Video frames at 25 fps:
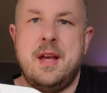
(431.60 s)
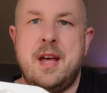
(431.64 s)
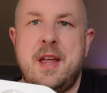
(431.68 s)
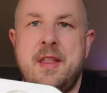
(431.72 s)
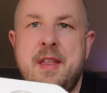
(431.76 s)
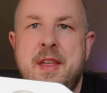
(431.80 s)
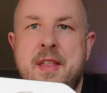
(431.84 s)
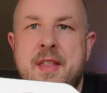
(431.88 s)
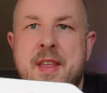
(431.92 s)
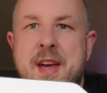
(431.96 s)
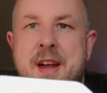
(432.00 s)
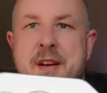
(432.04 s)

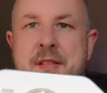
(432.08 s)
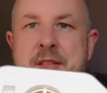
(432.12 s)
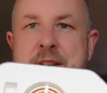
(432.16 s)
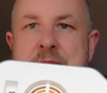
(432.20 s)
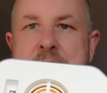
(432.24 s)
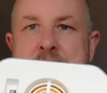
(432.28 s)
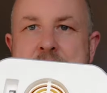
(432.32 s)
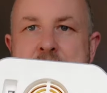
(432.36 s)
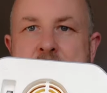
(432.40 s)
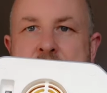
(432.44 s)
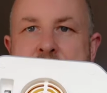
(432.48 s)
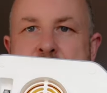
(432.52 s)
And then that
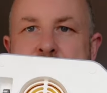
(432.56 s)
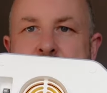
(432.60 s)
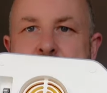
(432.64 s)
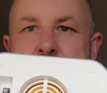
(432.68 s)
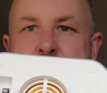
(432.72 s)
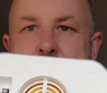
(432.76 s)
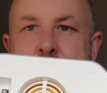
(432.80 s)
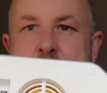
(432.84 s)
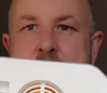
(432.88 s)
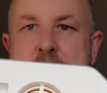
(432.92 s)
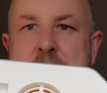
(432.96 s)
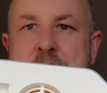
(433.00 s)
then
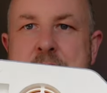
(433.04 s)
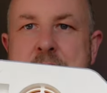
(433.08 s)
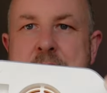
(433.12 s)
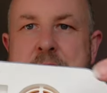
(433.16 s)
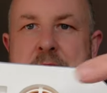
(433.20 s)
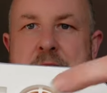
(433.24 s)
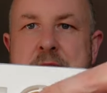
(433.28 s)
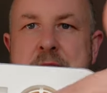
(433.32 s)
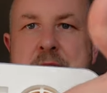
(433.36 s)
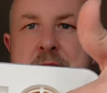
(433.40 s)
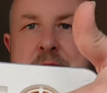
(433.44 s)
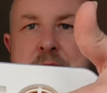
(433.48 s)
reveals
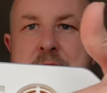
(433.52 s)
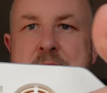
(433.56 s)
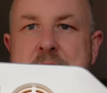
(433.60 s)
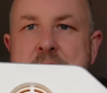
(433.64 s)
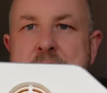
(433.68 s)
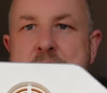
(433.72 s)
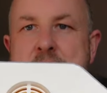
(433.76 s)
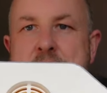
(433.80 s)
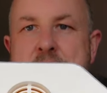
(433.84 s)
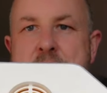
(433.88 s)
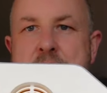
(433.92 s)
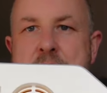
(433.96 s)

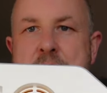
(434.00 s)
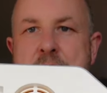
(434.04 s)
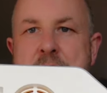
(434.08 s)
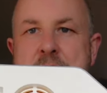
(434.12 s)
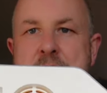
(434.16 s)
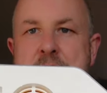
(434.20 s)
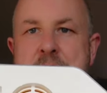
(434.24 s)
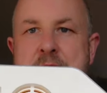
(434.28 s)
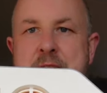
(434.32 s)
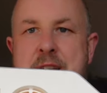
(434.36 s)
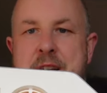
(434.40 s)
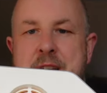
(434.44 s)
the
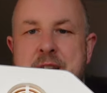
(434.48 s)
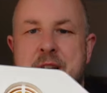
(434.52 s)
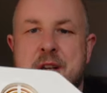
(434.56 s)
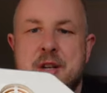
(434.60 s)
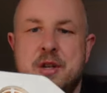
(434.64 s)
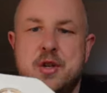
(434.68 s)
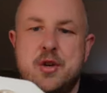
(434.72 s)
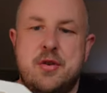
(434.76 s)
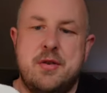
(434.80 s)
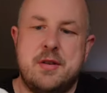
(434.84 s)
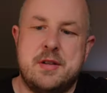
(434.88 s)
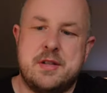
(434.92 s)
three
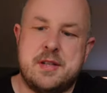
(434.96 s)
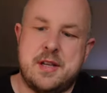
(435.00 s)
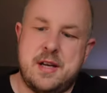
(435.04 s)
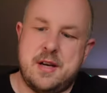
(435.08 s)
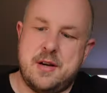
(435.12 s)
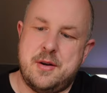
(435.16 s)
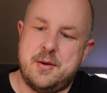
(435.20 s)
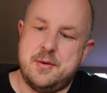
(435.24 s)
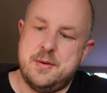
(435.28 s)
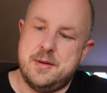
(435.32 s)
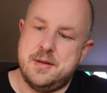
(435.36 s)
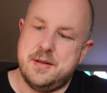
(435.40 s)

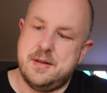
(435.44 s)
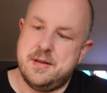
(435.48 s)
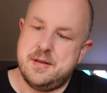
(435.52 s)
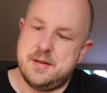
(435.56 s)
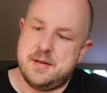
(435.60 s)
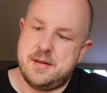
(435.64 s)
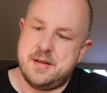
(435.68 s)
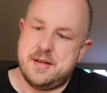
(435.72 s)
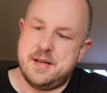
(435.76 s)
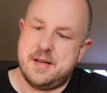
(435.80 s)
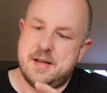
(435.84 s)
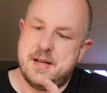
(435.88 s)
Duracell
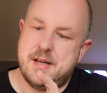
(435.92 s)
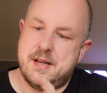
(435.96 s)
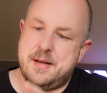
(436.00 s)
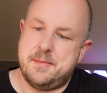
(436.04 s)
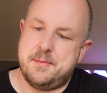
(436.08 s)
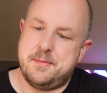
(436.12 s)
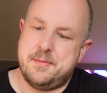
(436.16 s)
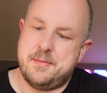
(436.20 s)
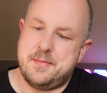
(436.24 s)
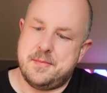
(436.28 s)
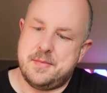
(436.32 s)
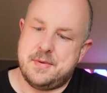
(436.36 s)

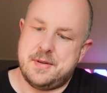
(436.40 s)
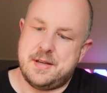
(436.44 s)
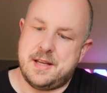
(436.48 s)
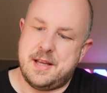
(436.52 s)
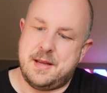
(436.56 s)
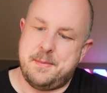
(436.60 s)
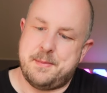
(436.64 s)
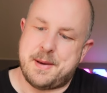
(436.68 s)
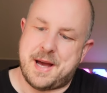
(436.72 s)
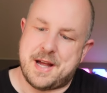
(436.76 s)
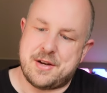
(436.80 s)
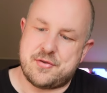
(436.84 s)

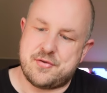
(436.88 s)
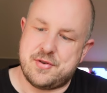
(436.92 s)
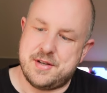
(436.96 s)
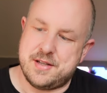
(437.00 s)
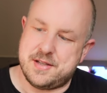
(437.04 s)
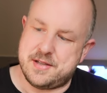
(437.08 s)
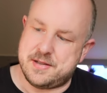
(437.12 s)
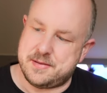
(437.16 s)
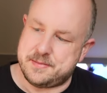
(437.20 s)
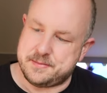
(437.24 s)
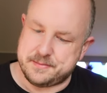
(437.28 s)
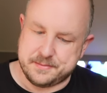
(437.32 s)
D
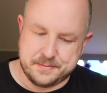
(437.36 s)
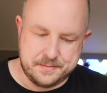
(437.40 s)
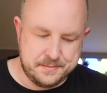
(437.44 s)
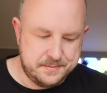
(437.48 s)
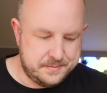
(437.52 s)
batteries.